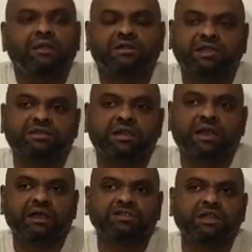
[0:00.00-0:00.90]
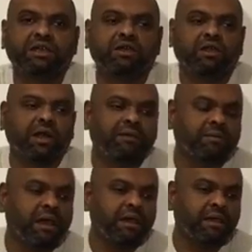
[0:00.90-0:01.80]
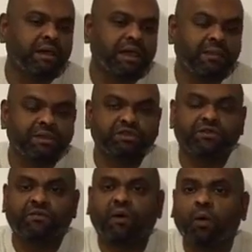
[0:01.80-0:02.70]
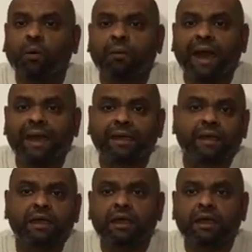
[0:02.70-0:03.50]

Does it actually get me to fall back?